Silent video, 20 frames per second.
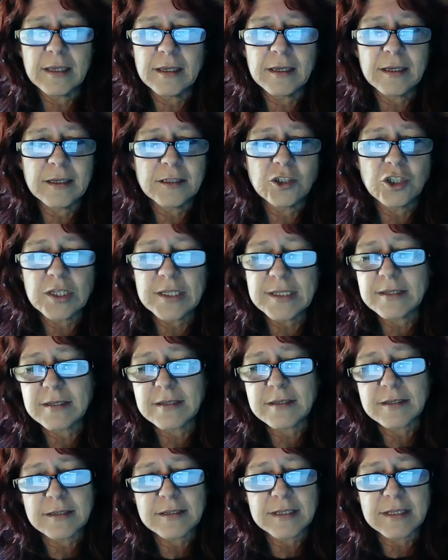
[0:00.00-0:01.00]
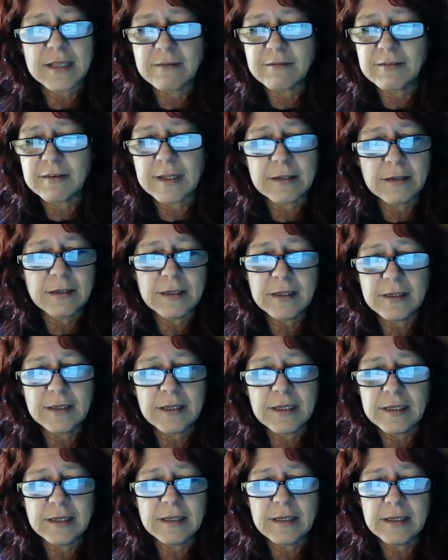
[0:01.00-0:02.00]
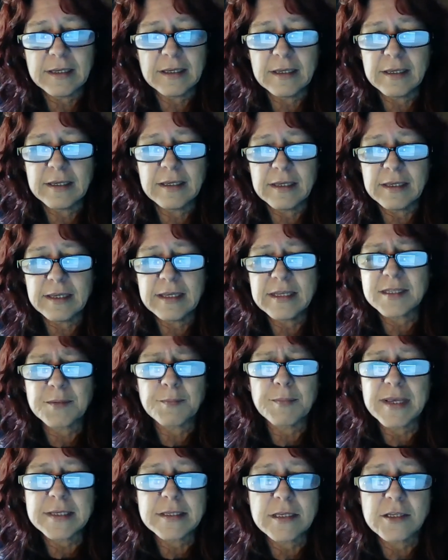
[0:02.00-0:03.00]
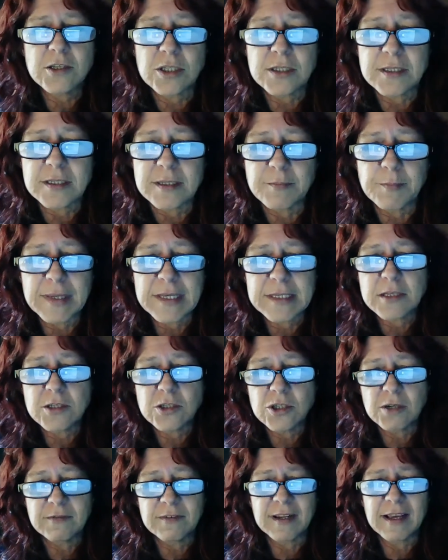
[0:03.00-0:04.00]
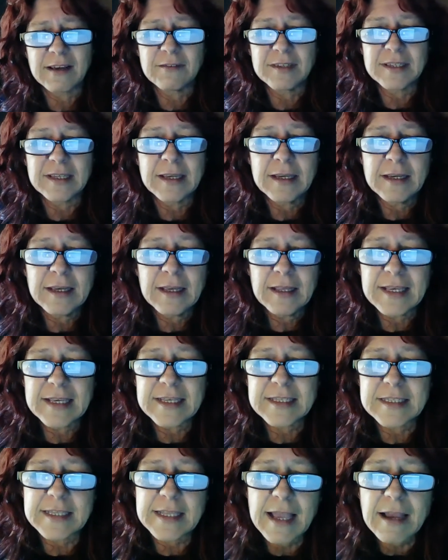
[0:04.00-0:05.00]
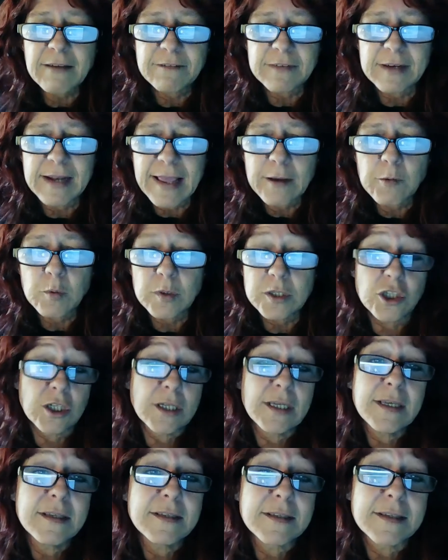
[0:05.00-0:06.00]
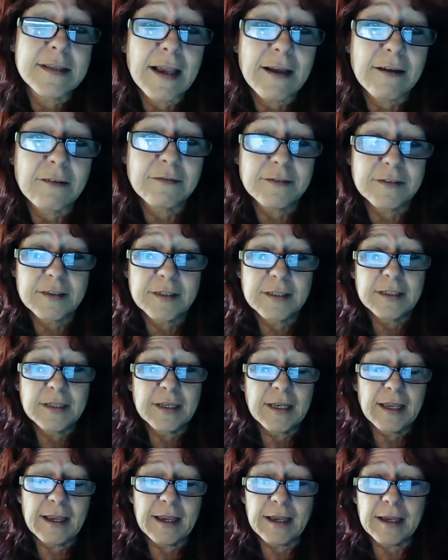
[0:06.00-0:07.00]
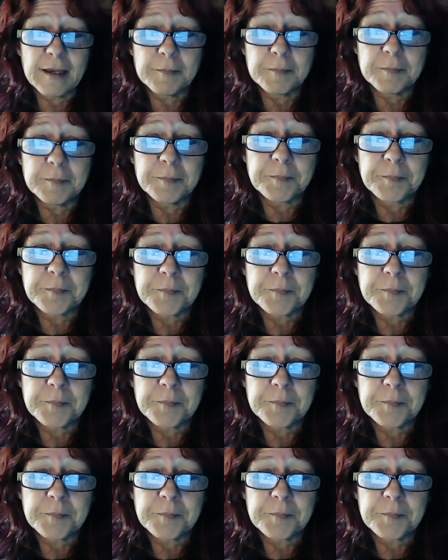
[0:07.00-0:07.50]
Jesus is love. His message is the message of love. His love language is love. And